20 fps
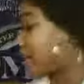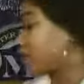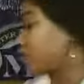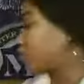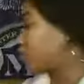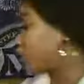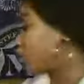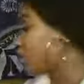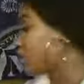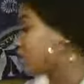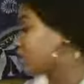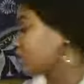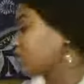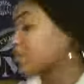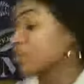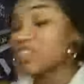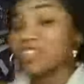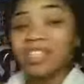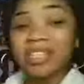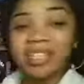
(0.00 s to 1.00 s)
Erosion
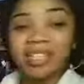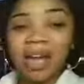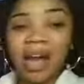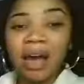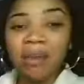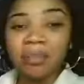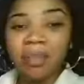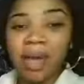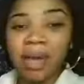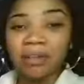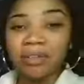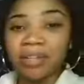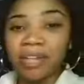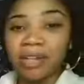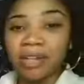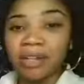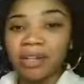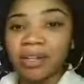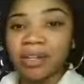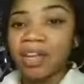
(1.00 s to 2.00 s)
versus
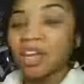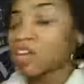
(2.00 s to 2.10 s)
compounding.